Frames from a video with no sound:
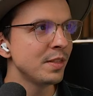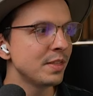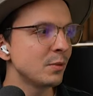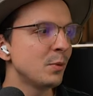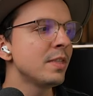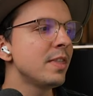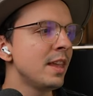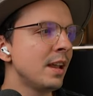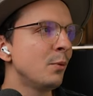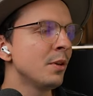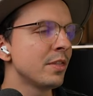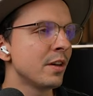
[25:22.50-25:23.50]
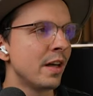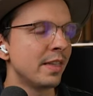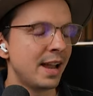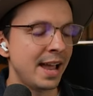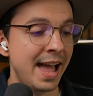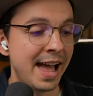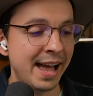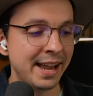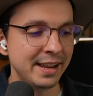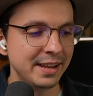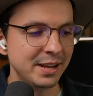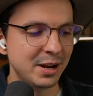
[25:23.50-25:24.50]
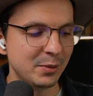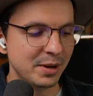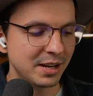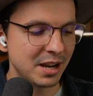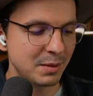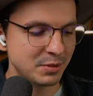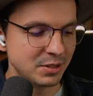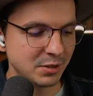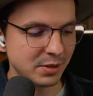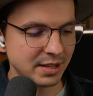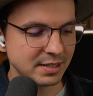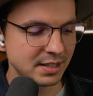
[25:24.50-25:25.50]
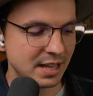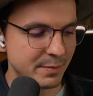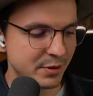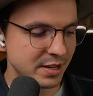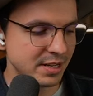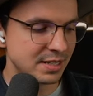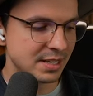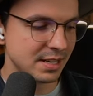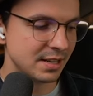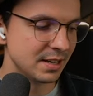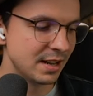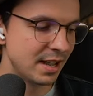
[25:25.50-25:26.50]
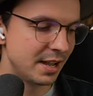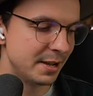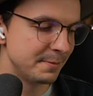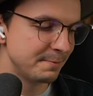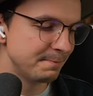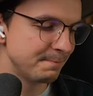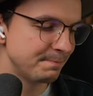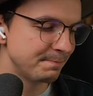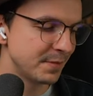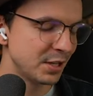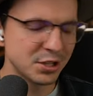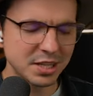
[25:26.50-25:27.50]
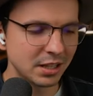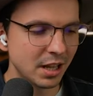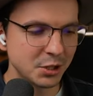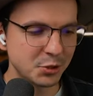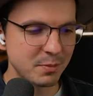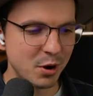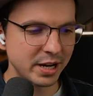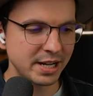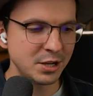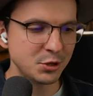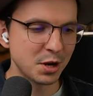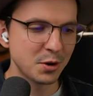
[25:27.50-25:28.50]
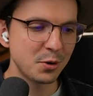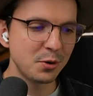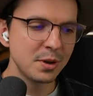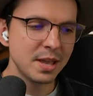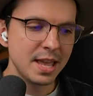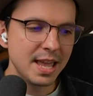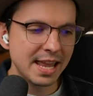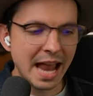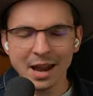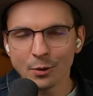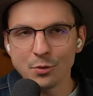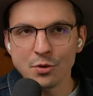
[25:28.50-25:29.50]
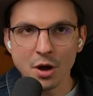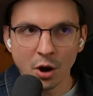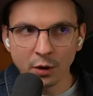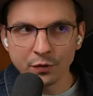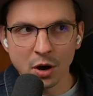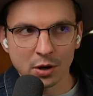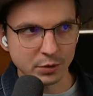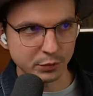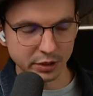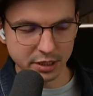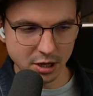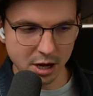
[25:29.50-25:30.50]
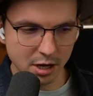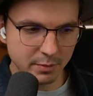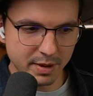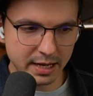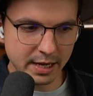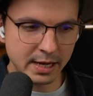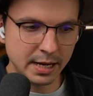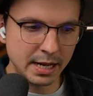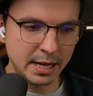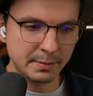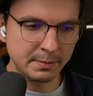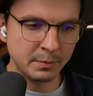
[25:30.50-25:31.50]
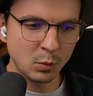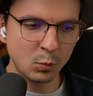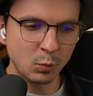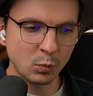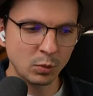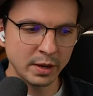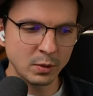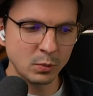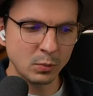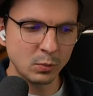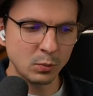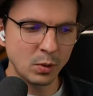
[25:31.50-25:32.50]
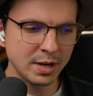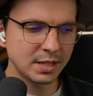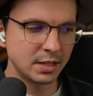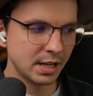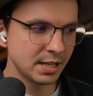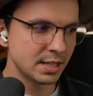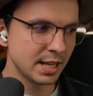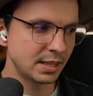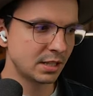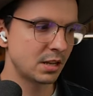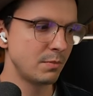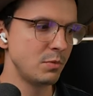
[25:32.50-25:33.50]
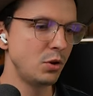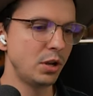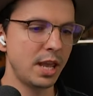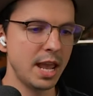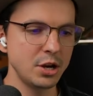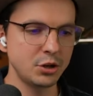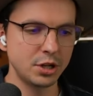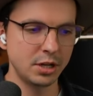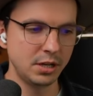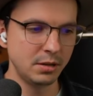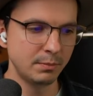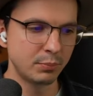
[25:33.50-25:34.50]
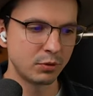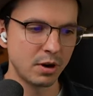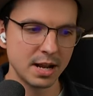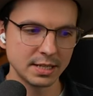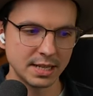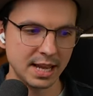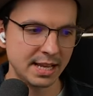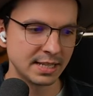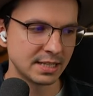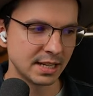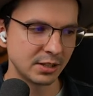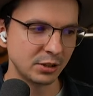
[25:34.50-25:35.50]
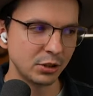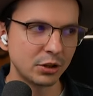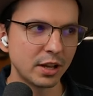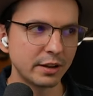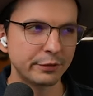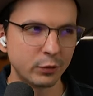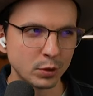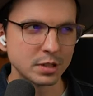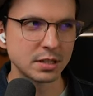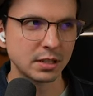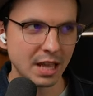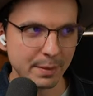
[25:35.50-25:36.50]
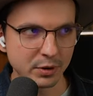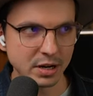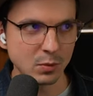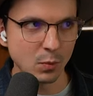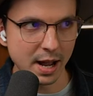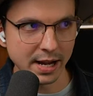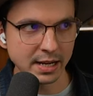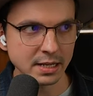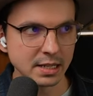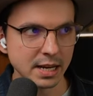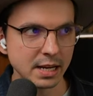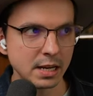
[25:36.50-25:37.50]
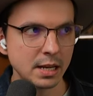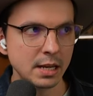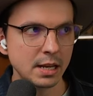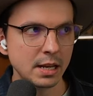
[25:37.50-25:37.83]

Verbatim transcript: one thought that I had, you know, when it comes to like celebrities and, you know, just the luxury market in general. And I don't know if y'all can really talk about it. But like, what does like the communication process like look like for celebrity weddings? Like,